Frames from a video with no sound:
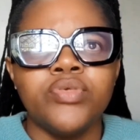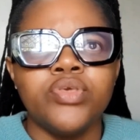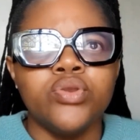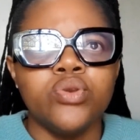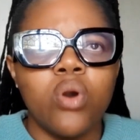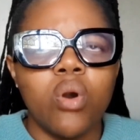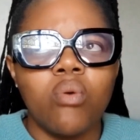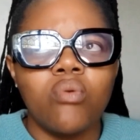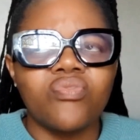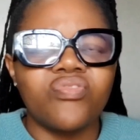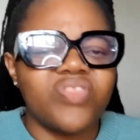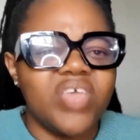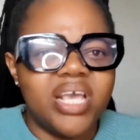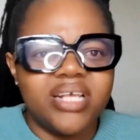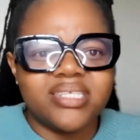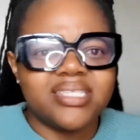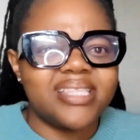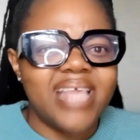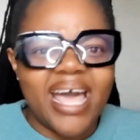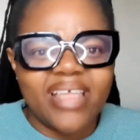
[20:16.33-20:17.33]
you know
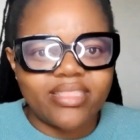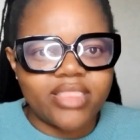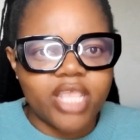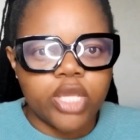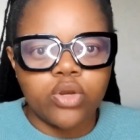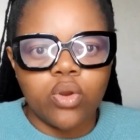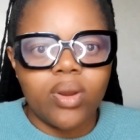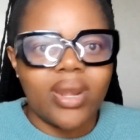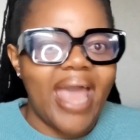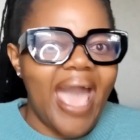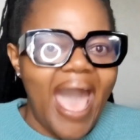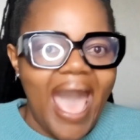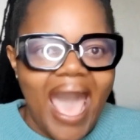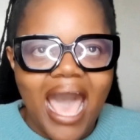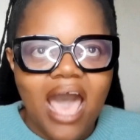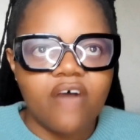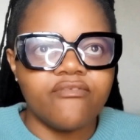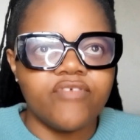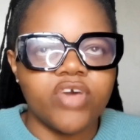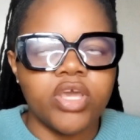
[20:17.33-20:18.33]
things that they don't
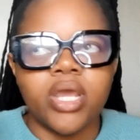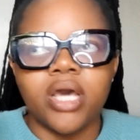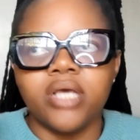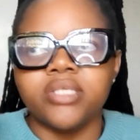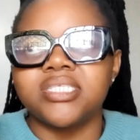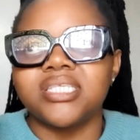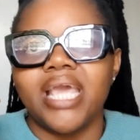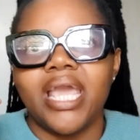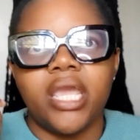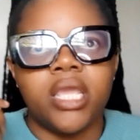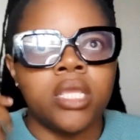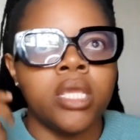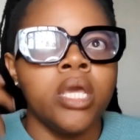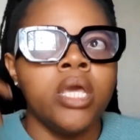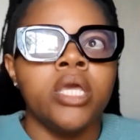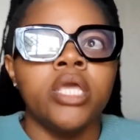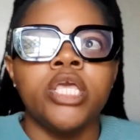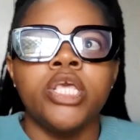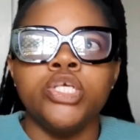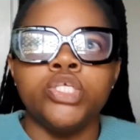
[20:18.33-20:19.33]
have, and saying
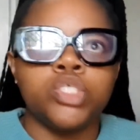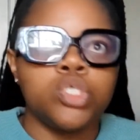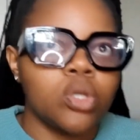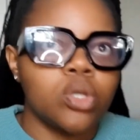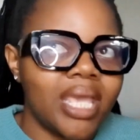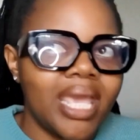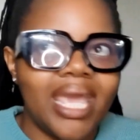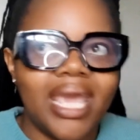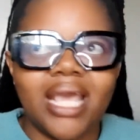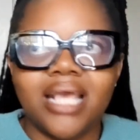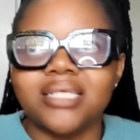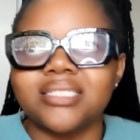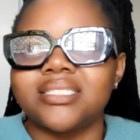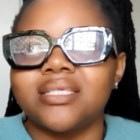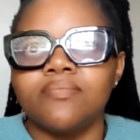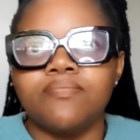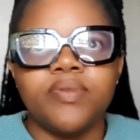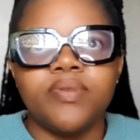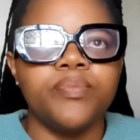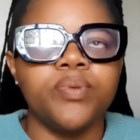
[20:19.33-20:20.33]
he's your king
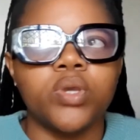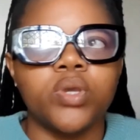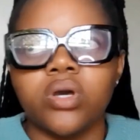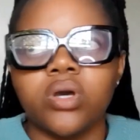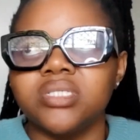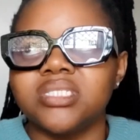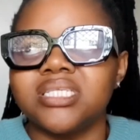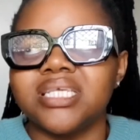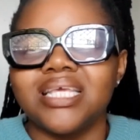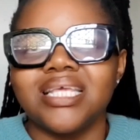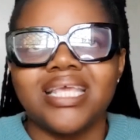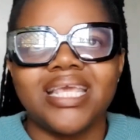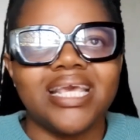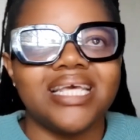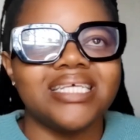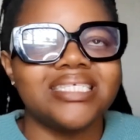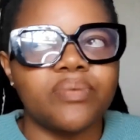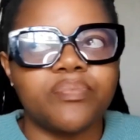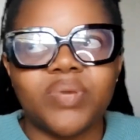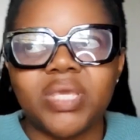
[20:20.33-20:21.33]
simply because
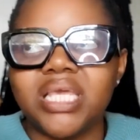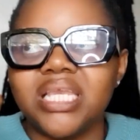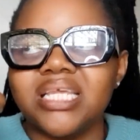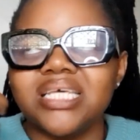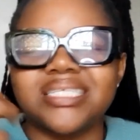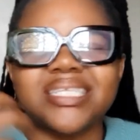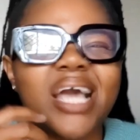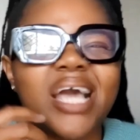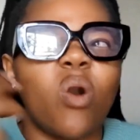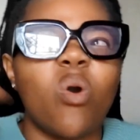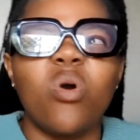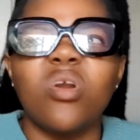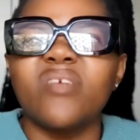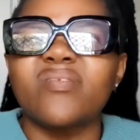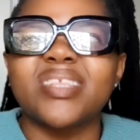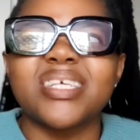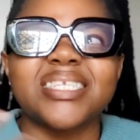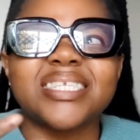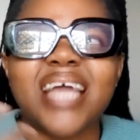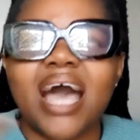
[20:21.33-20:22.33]
he has a penis, like all
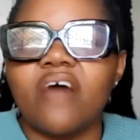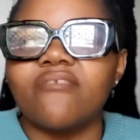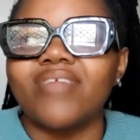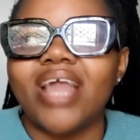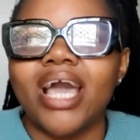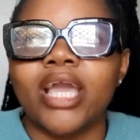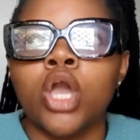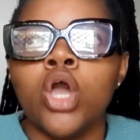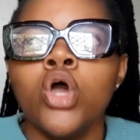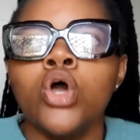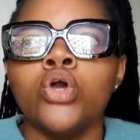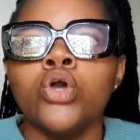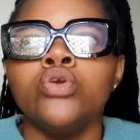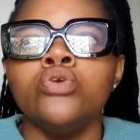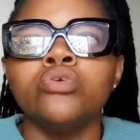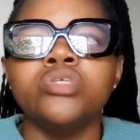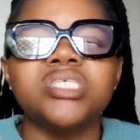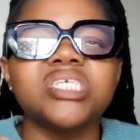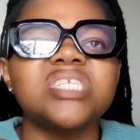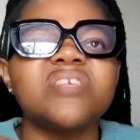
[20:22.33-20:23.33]
of the stuff. Like
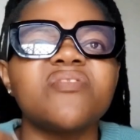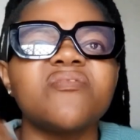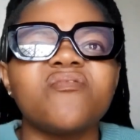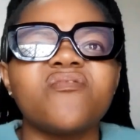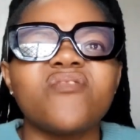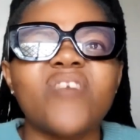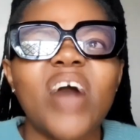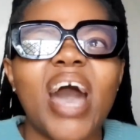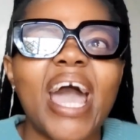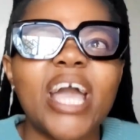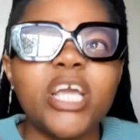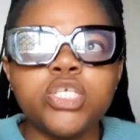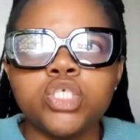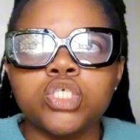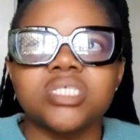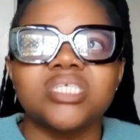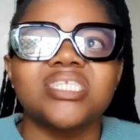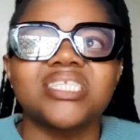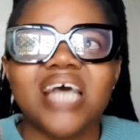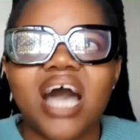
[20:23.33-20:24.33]
you just
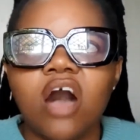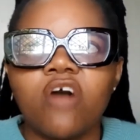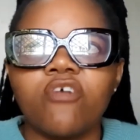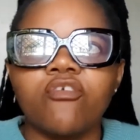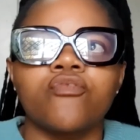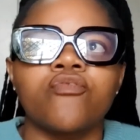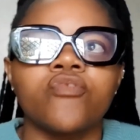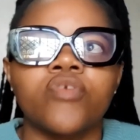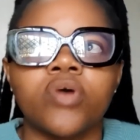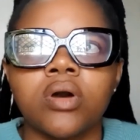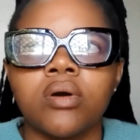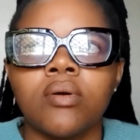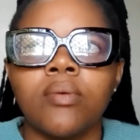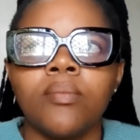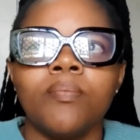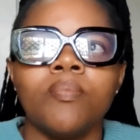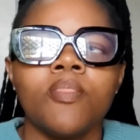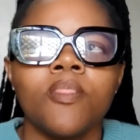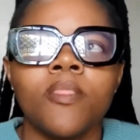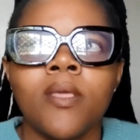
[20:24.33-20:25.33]
find yourself
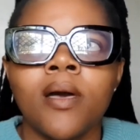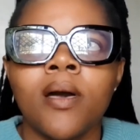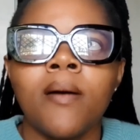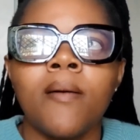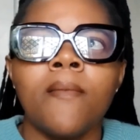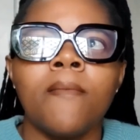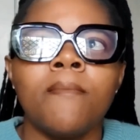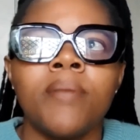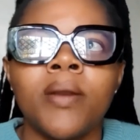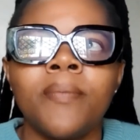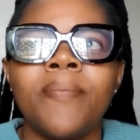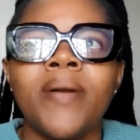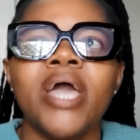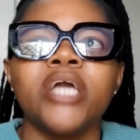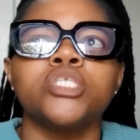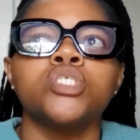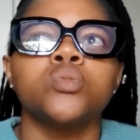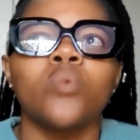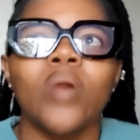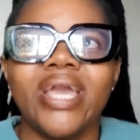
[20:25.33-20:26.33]

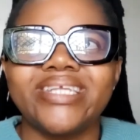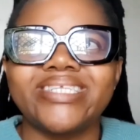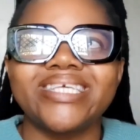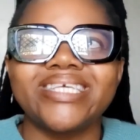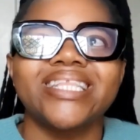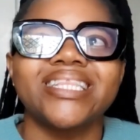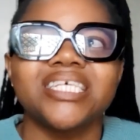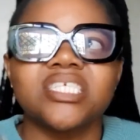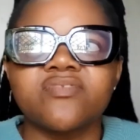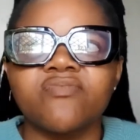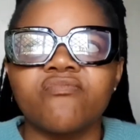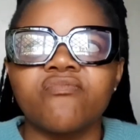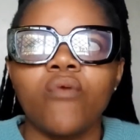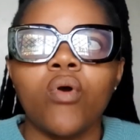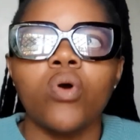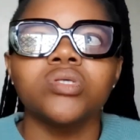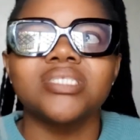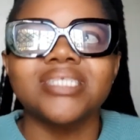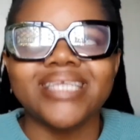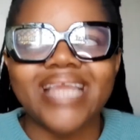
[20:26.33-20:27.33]
perpetuating this
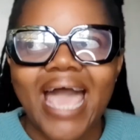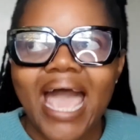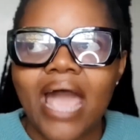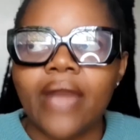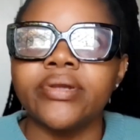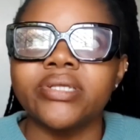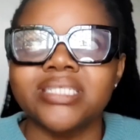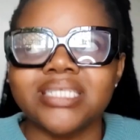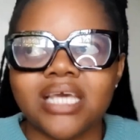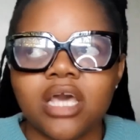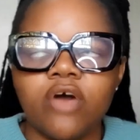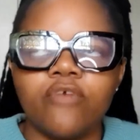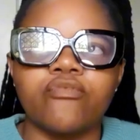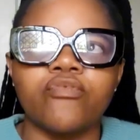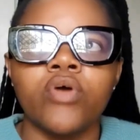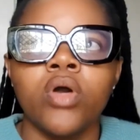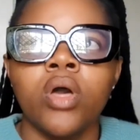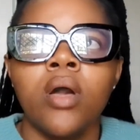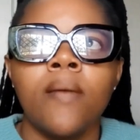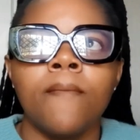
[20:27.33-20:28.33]
false
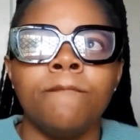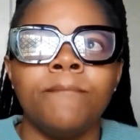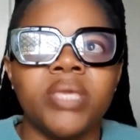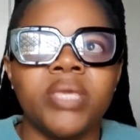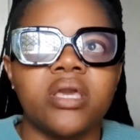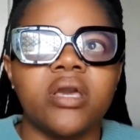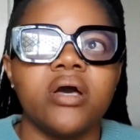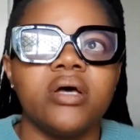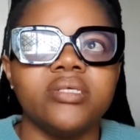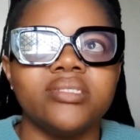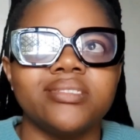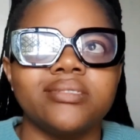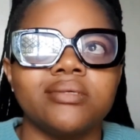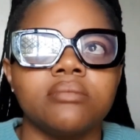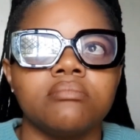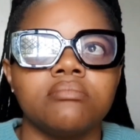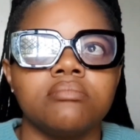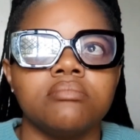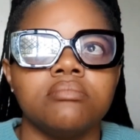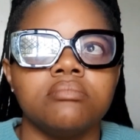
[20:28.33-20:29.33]
narrative because
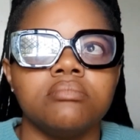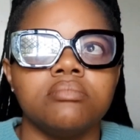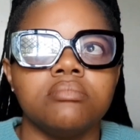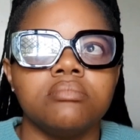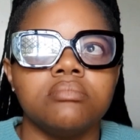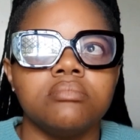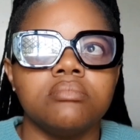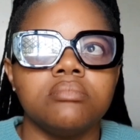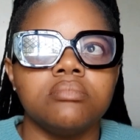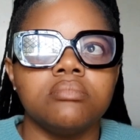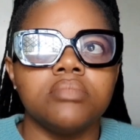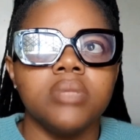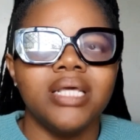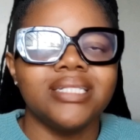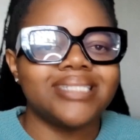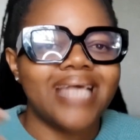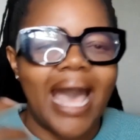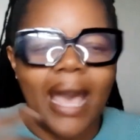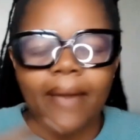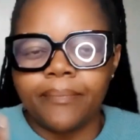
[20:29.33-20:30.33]

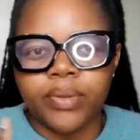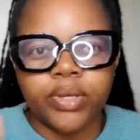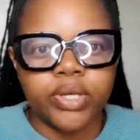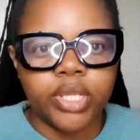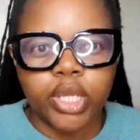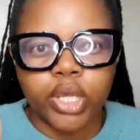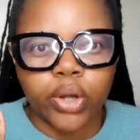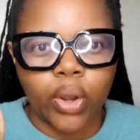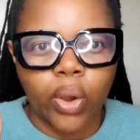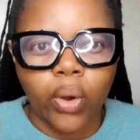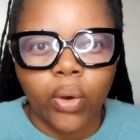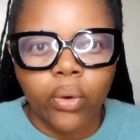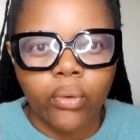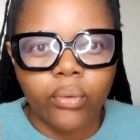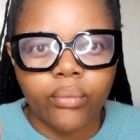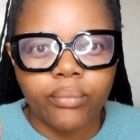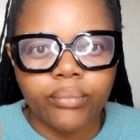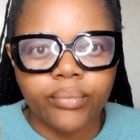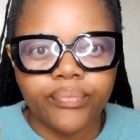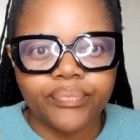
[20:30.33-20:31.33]
it's happening at
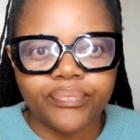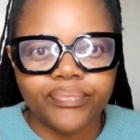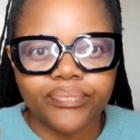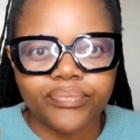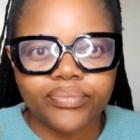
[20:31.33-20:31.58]
home.